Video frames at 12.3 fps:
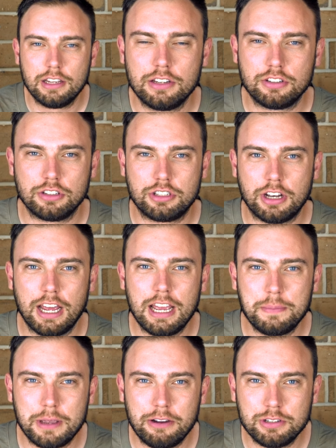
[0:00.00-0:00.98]
So today
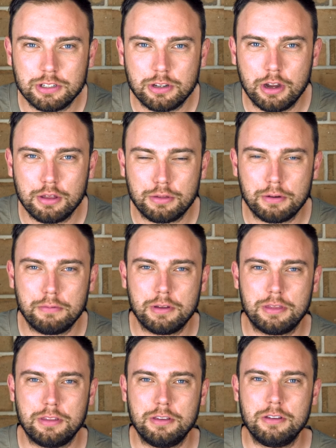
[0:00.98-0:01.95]
I'm going to go through
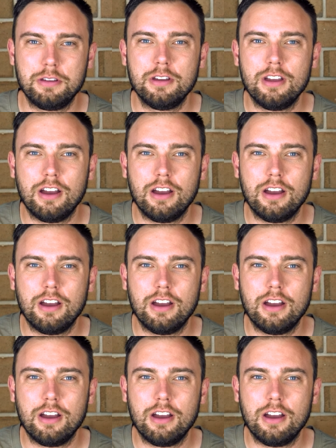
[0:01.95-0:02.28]
with you